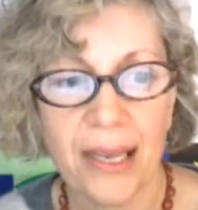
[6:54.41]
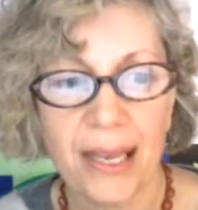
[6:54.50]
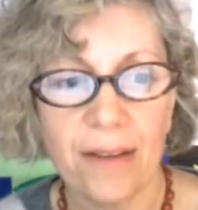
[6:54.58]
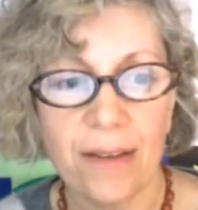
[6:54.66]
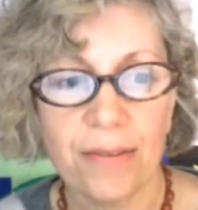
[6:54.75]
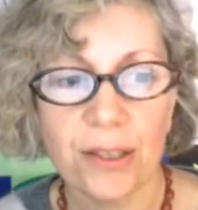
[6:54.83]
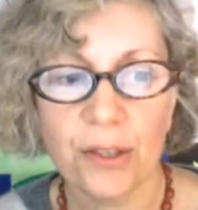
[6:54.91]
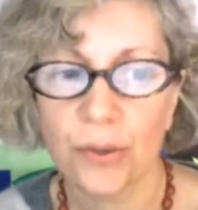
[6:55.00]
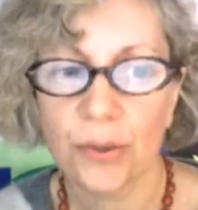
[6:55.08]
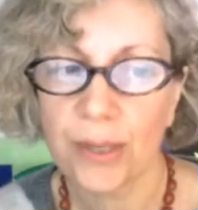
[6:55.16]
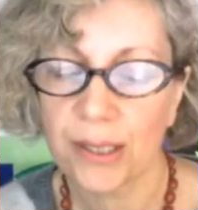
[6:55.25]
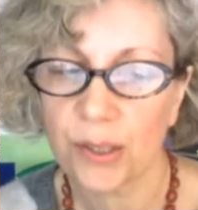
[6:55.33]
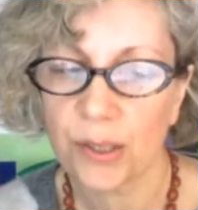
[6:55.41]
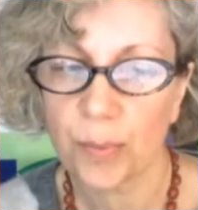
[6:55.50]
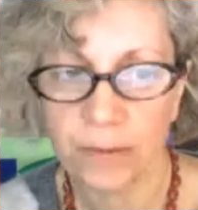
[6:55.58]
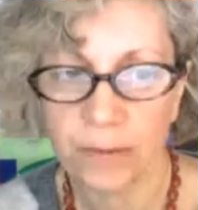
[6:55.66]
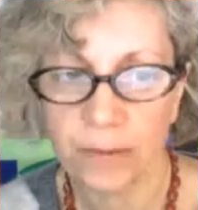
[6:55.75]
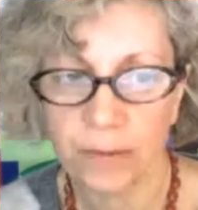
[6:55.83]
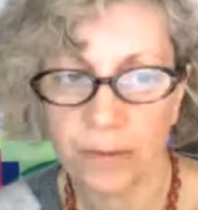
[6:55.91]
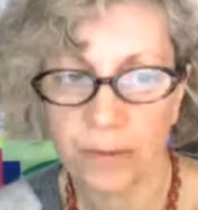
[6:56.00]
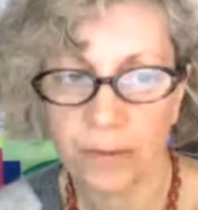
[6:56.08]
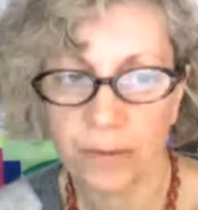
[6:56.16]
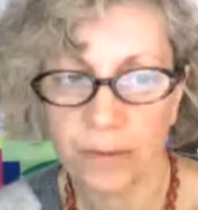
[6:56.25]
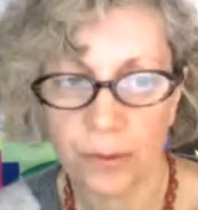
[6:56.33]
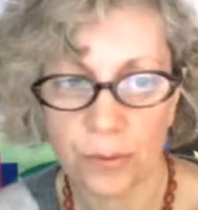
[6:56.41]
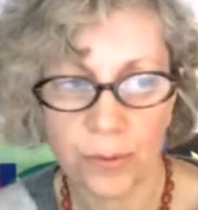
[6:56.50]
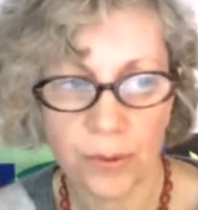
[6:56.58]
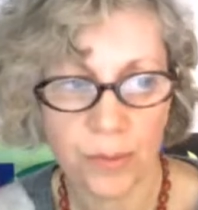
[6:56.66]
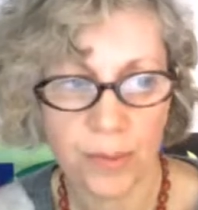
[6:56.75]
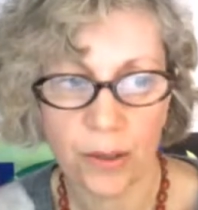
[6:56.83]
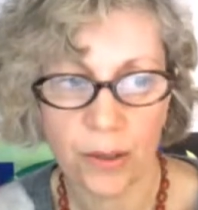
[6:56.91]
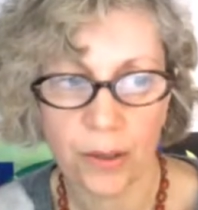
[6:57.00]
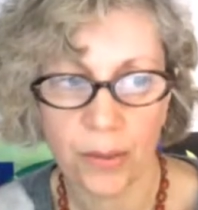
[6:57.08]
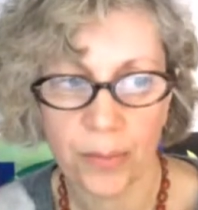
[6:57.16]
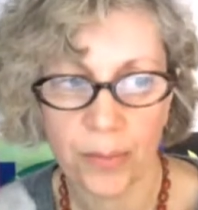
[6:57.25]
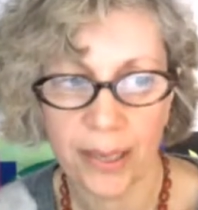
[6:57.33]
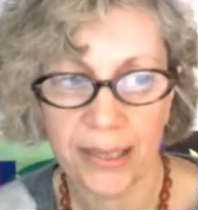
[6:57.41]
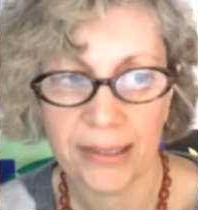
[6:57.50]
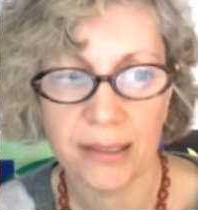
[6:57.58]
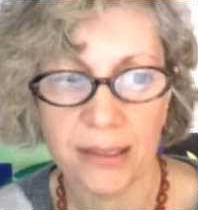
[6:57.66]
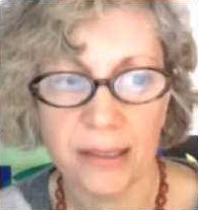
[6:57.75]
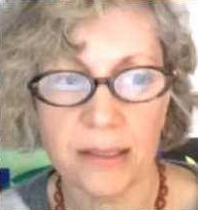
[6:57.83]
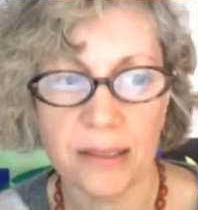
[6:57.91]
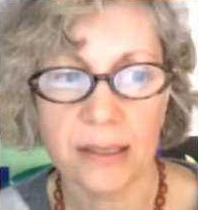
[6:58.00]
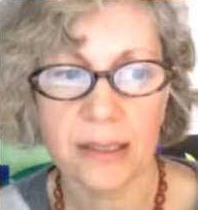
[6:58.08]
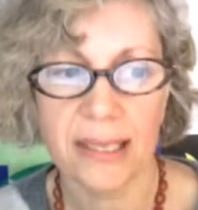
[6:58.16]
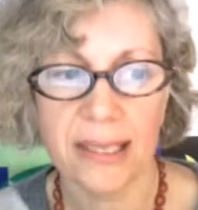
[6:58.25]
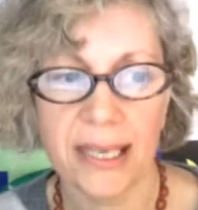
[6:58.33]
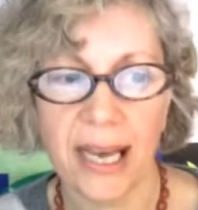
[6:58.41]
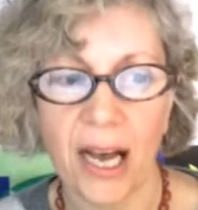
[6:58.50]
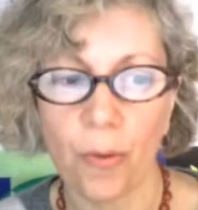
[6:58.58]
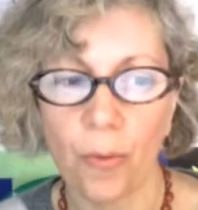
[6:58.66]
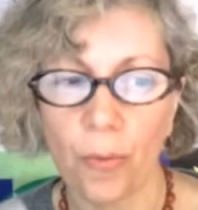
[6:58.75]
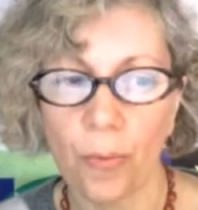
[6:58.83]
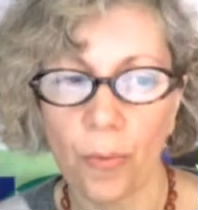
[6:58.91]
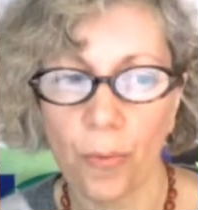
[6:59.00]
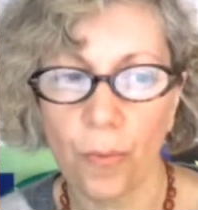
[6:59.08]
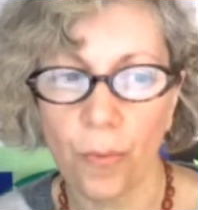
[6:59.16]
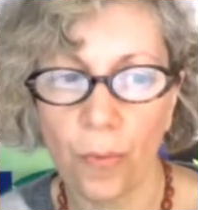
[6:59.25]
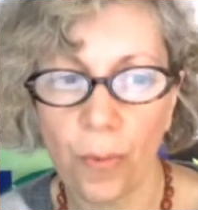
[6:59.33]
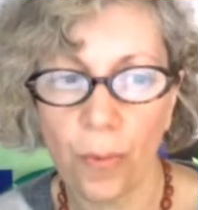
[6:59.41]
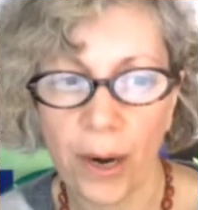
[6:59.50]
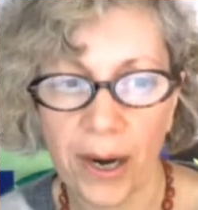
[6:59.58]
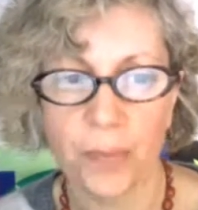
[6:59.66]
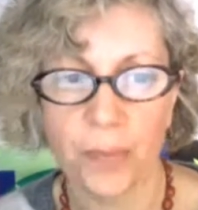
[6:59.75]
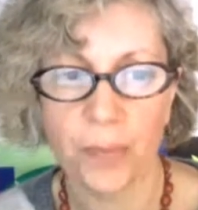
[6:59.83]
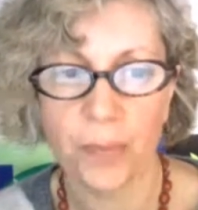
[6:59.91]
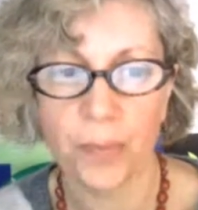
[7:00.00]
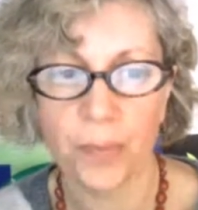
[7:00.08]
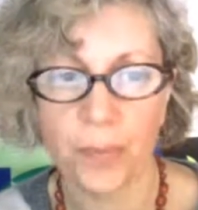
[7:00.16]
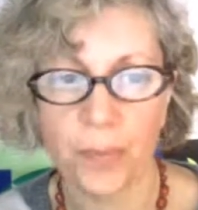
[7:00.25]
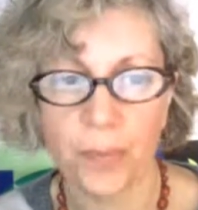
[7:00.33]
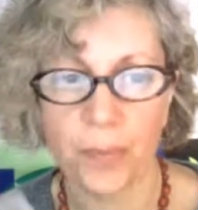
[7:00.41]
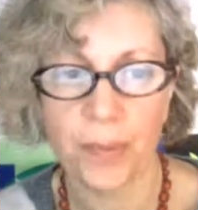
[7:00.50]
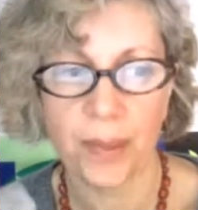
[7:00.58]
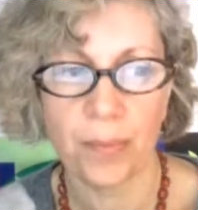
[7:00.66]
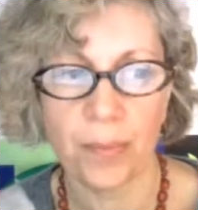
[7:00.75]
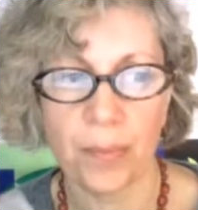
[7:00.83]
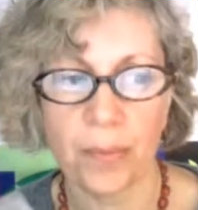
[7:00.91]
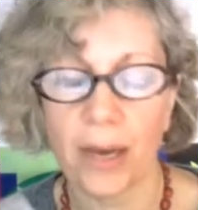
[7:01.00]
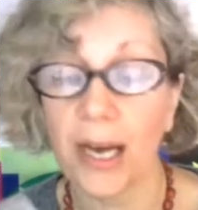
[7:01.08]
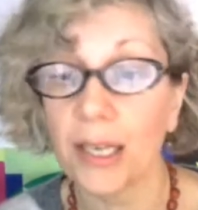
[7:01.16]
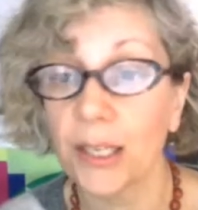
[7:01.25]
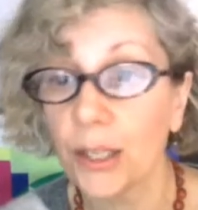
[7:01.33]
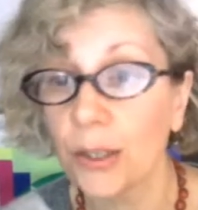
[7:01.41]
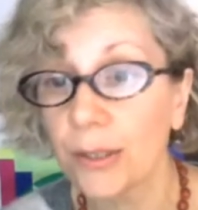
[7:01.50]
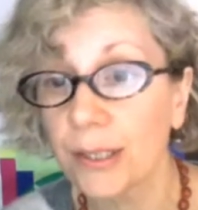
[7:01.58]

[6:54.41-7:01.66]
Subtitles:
even to explore the novel room in her presence. They are wary of new people and new